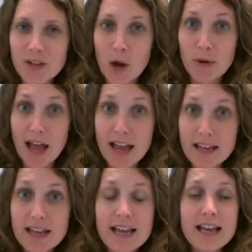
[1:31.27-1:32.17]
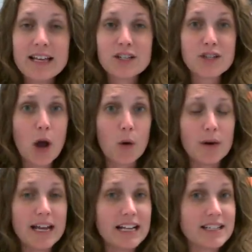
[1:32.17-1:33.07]
Okay, so
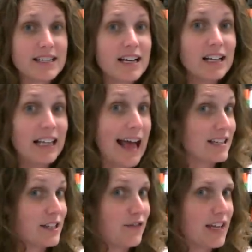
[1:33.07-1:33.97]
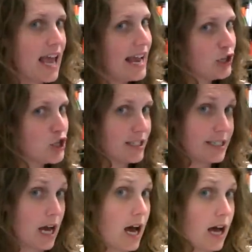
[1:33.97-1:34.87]
it's classification
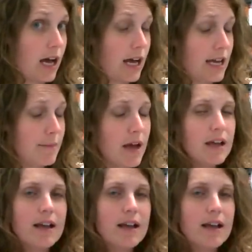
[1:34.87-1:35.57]
time.